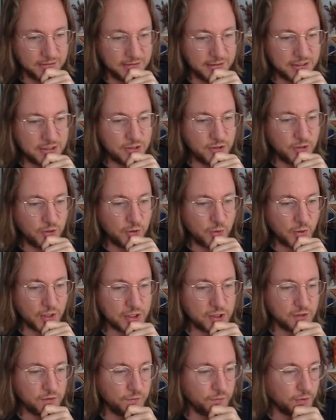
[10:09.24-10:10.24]
Let's do the
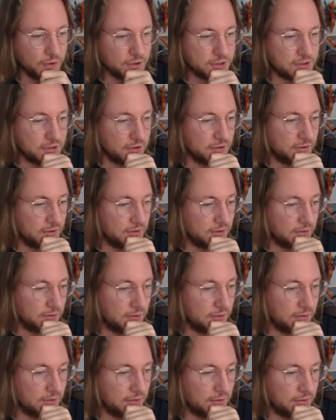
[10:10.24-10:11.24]
question first.
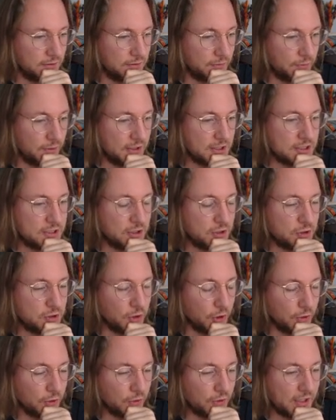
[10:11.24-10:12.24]
What is the
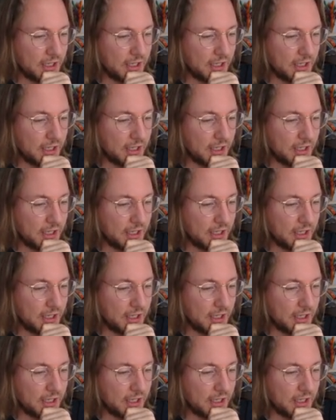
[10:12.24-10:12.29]
total